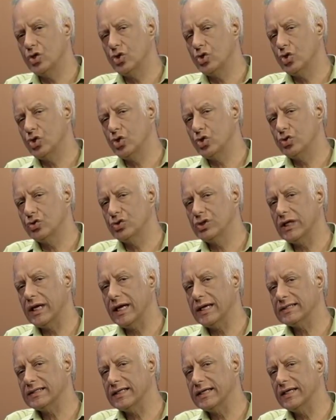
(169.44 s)
You
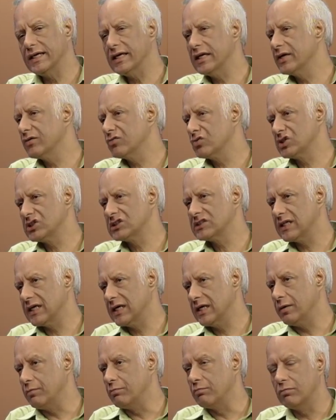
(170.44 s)
see, at any given
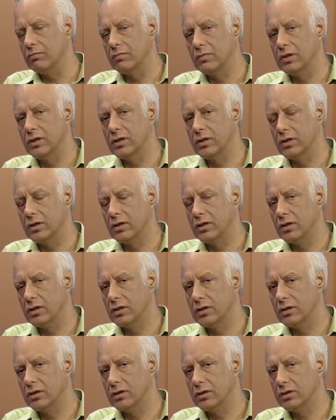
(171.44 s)
time,
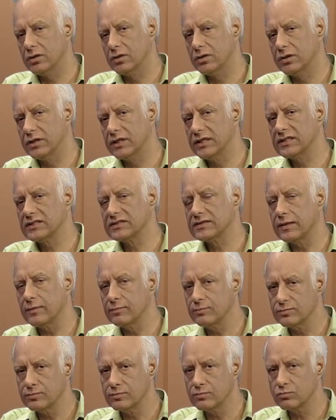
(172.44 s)
there is
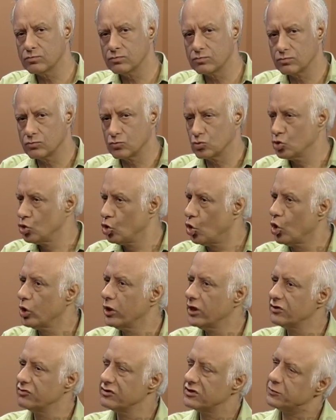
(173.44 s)
some
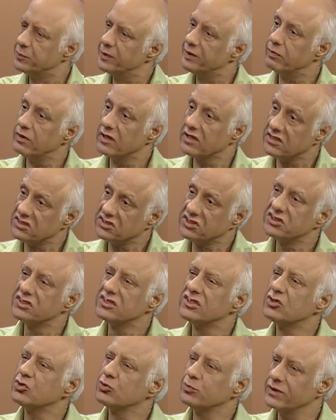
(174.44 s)
knowledge which people
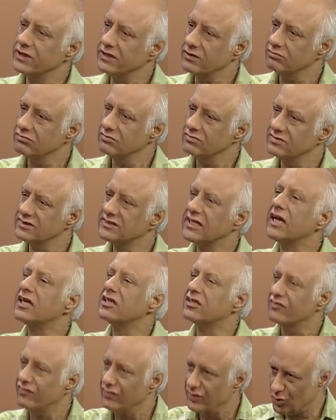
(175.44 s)
consider to be
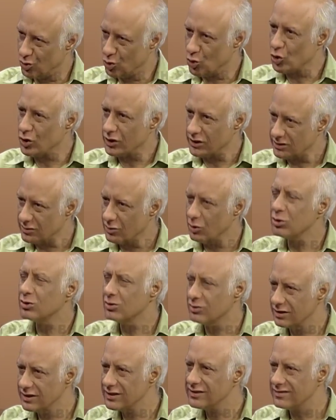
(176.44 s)
scientific knowledge,
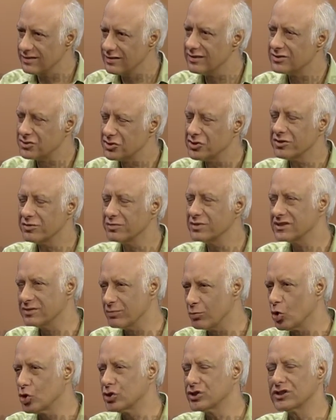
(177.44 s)
although the term
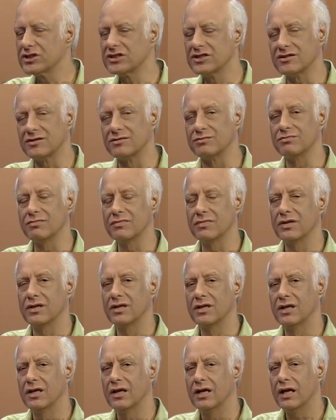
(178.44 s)
is a modern term.
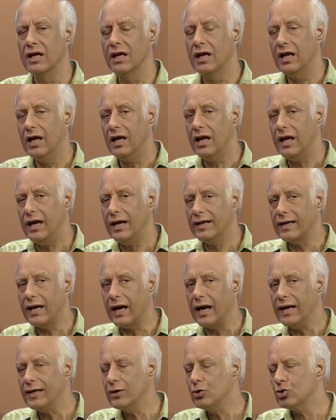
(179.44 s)

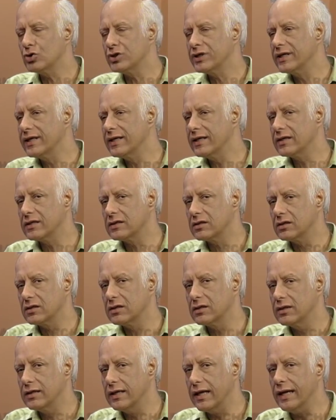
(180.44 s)
And I don't think
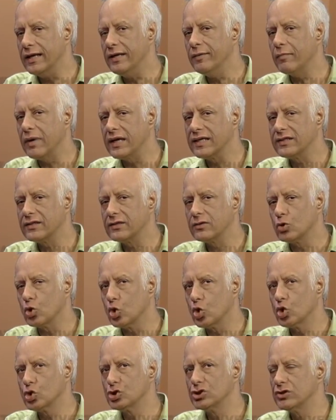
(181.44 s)
any
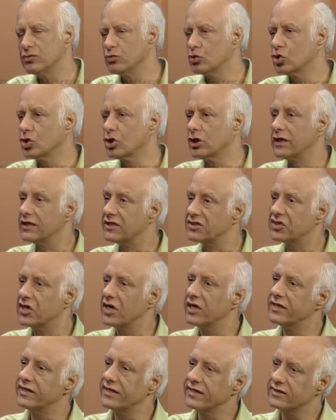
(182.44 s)
mythology would
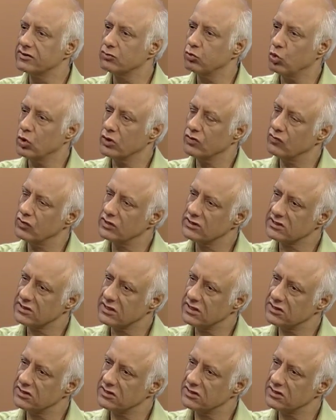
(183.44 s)
contradict what was